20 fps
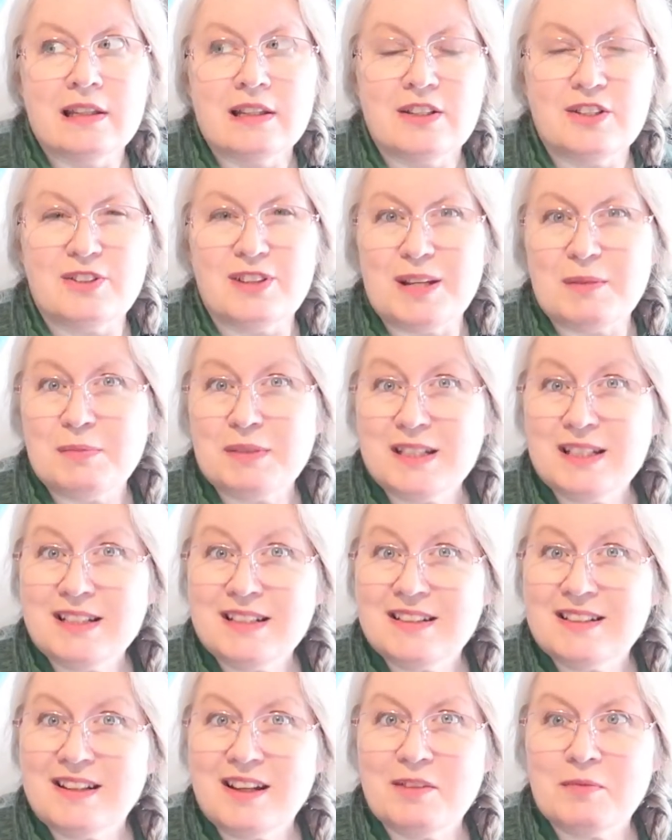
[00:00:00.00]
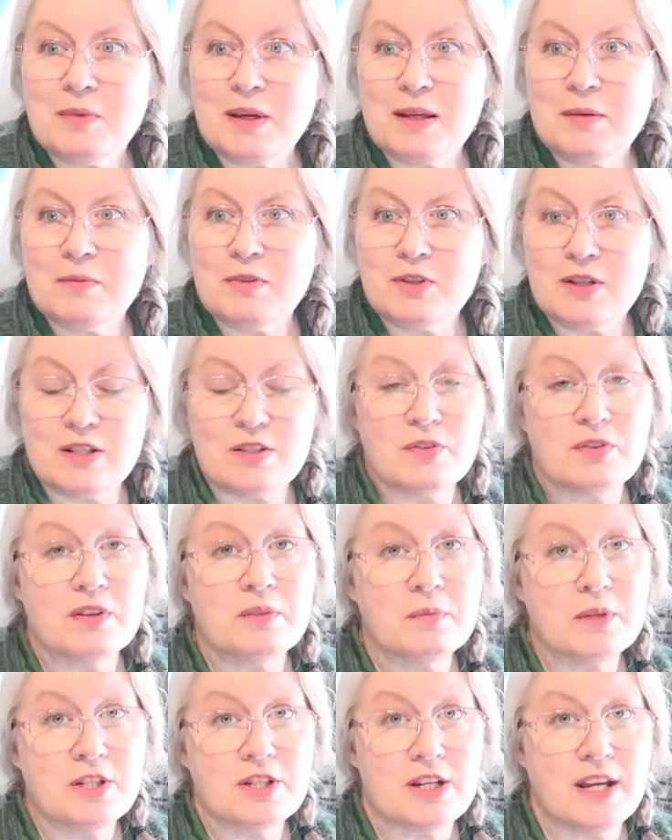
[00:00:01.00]
draped it on my dress
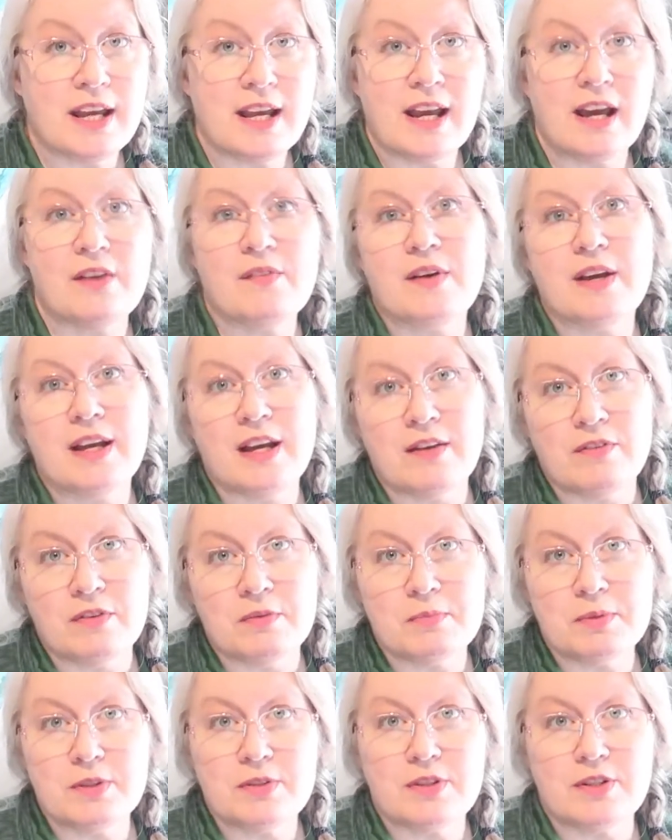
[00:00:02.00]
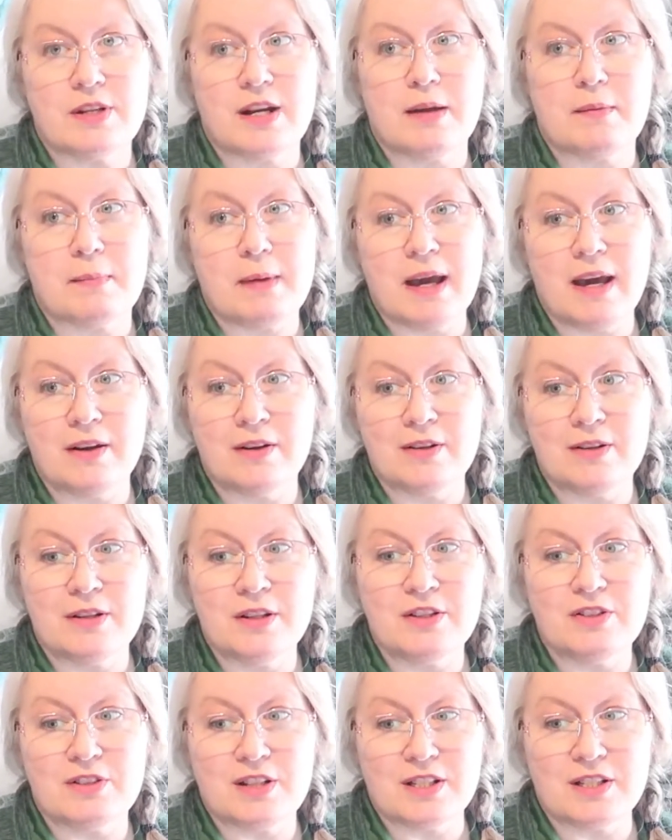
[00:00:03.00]
form, which I have a bootstrap pattern
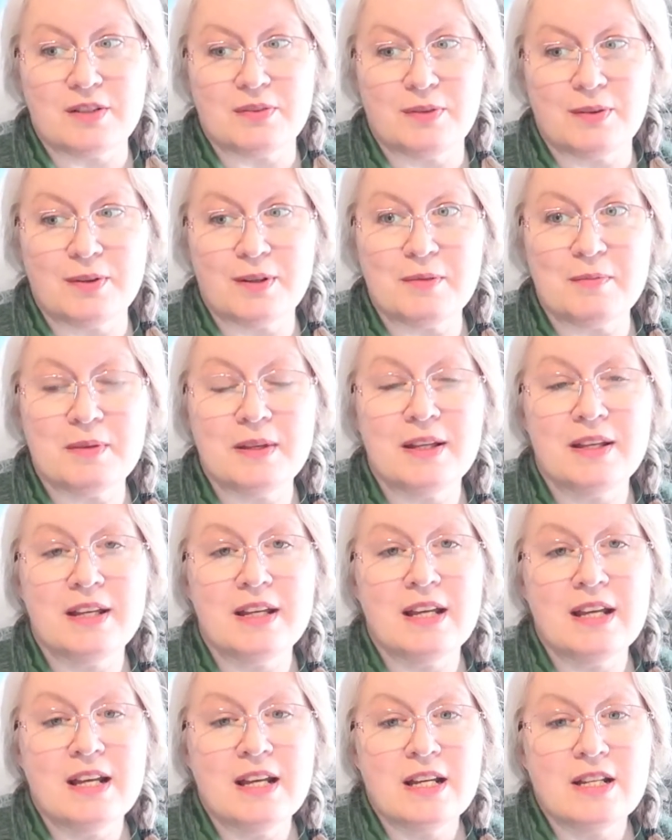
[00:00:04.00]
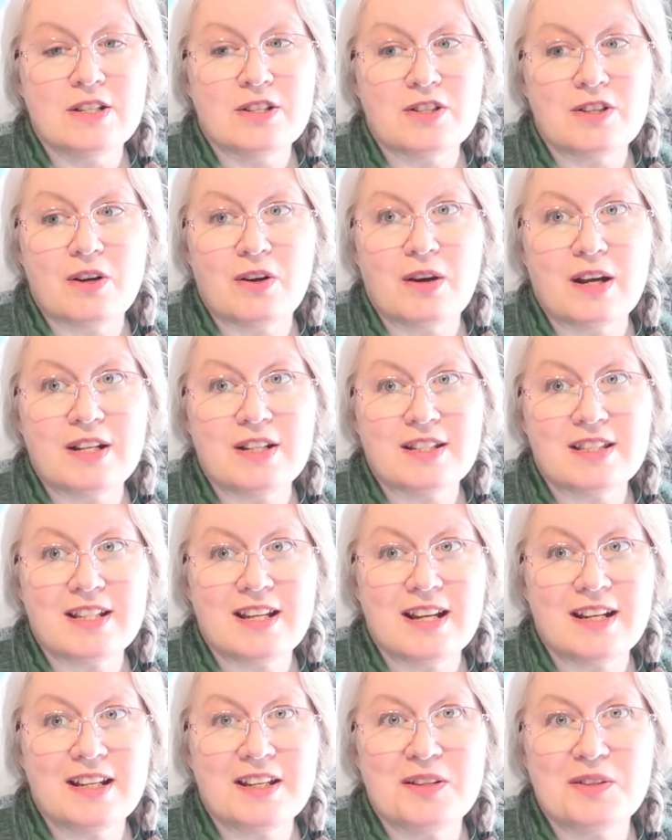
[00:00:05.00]
dress form. So I just
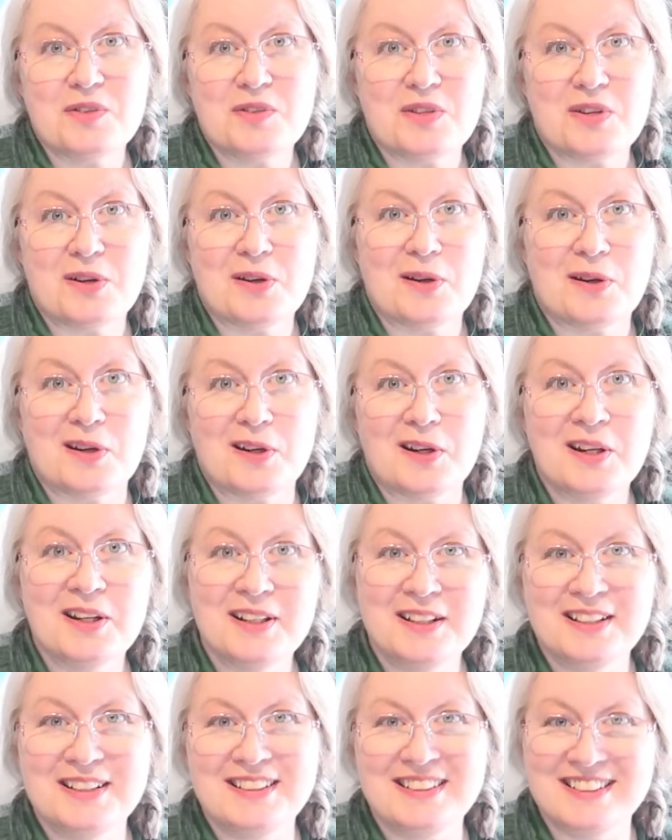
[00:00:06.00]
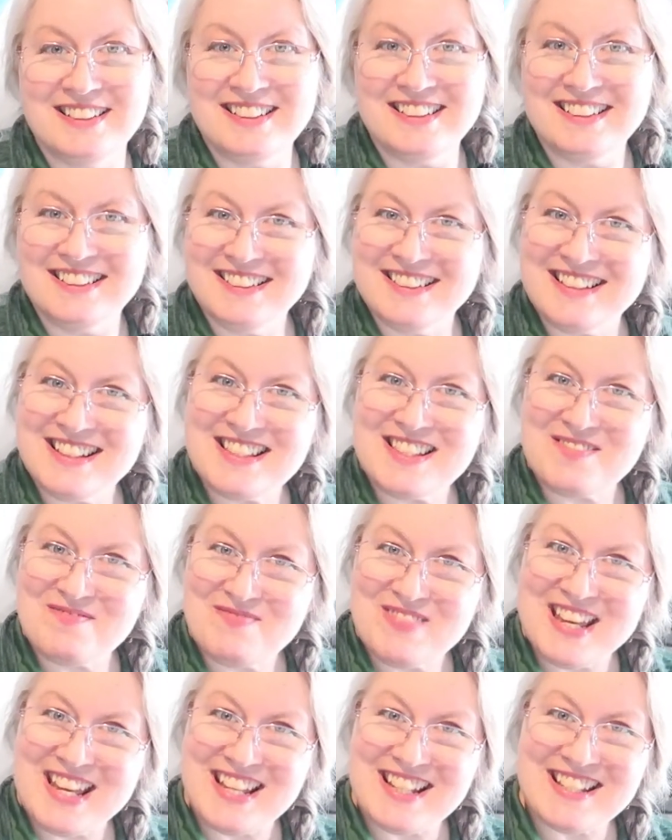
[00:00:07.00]
kind of used her as a
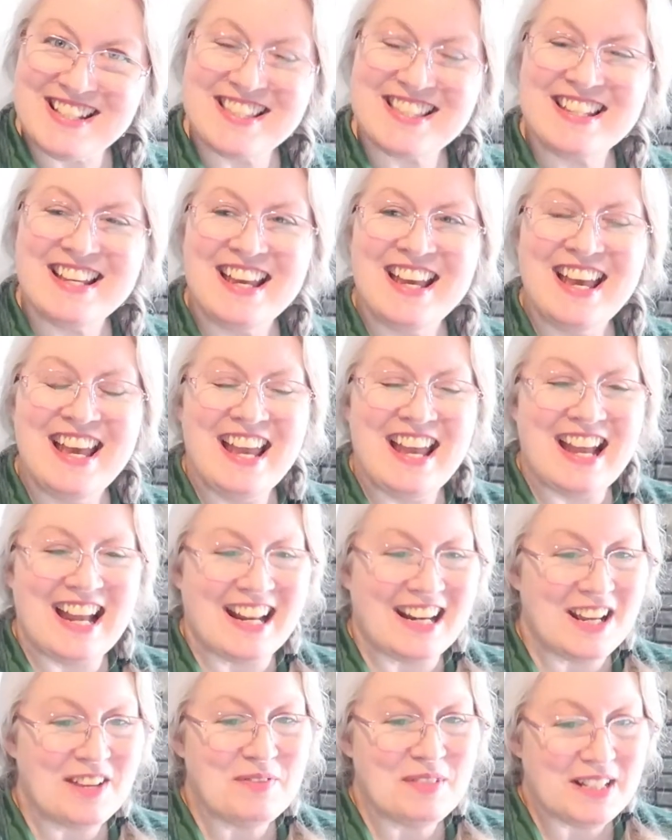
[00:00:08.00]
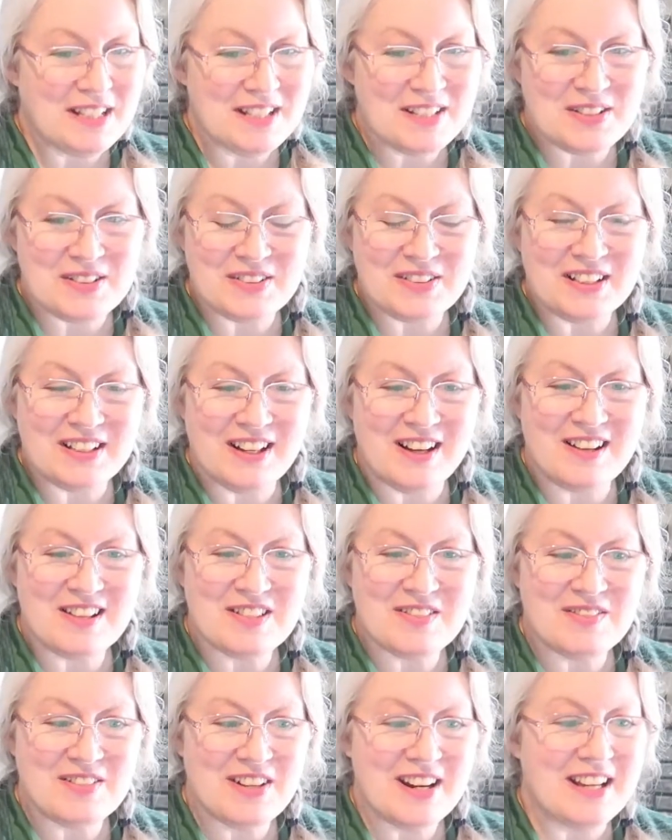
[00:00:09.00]
base, and I made this really
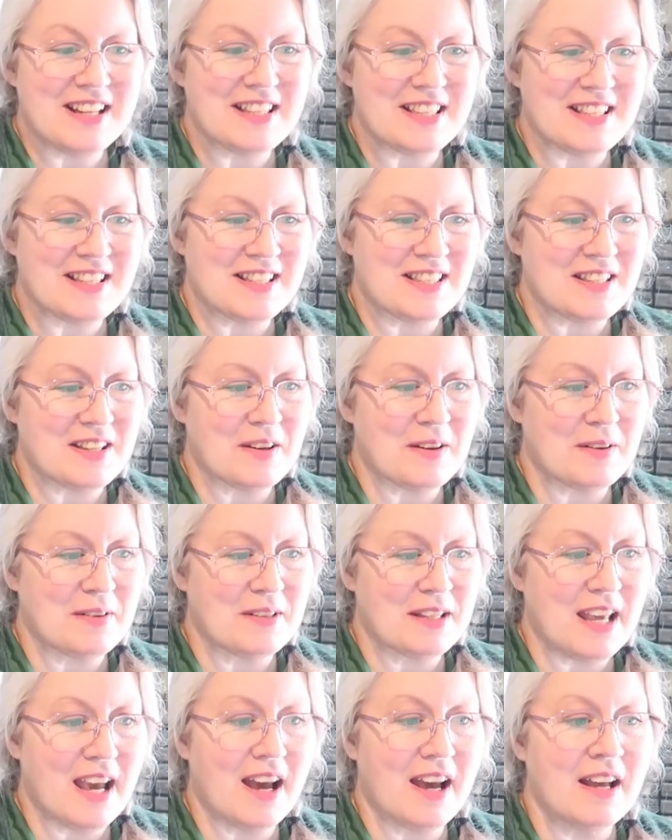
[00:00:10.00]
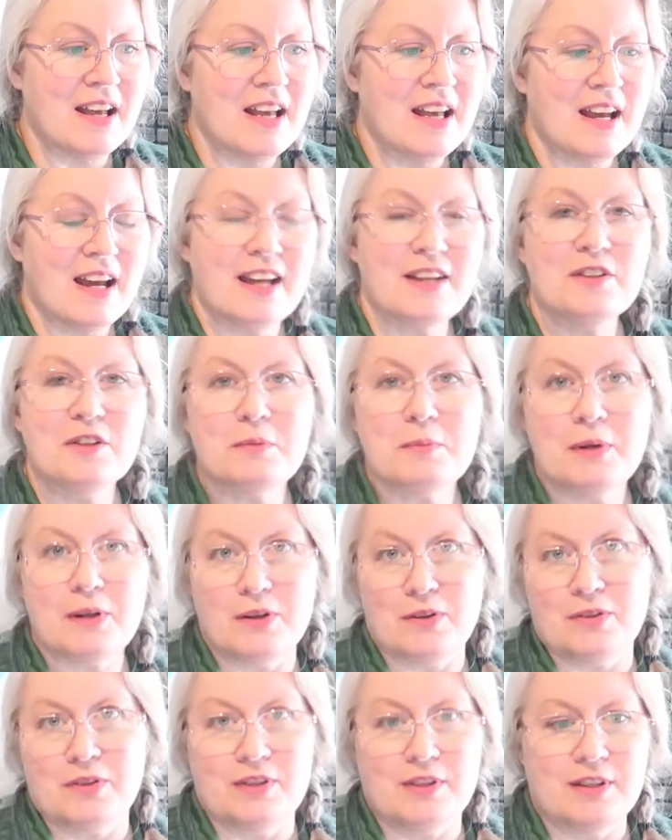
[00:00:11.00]
awesome dress. And so yeah, I do
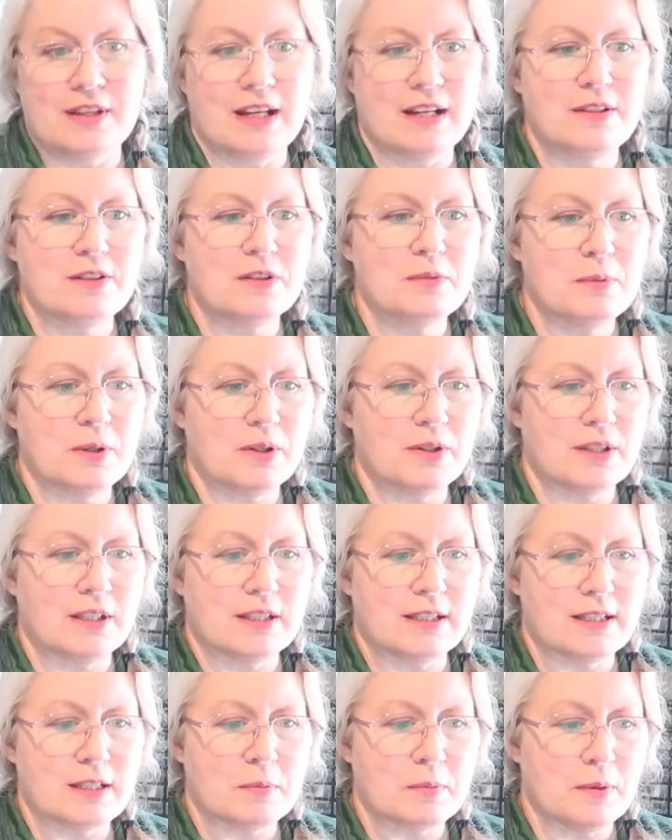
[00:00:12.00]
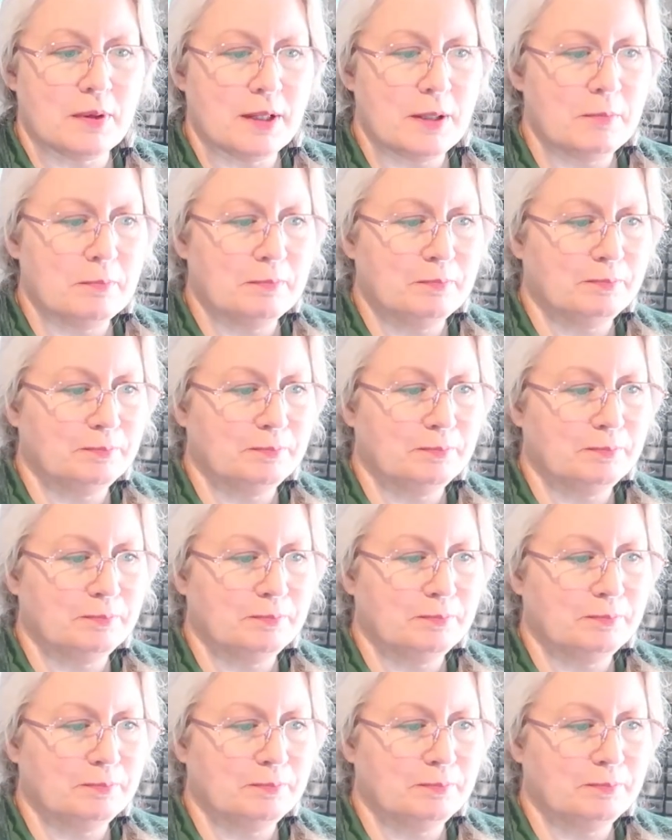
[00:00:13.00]
both. I do both at this point.